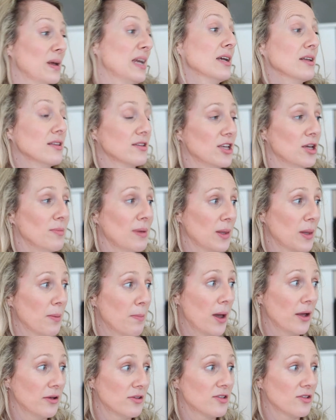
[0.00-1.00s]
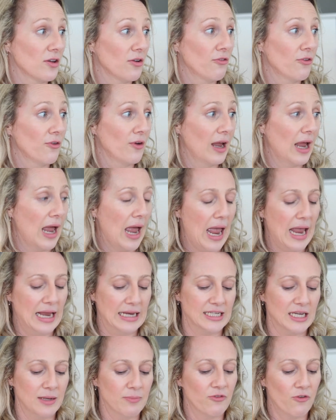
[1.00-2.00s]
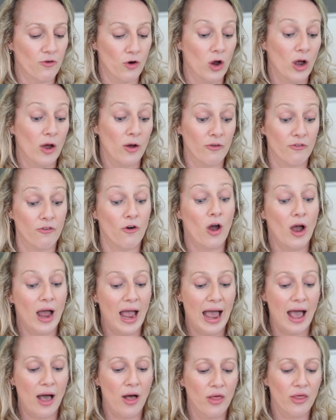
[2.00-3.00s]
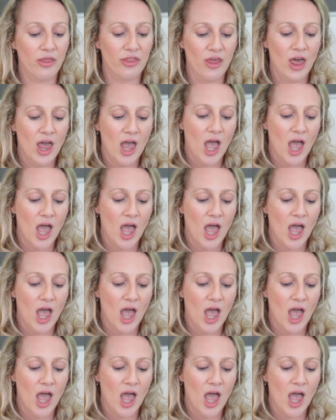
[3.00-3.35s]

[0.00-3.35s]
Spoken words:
be consuming the most of for our health.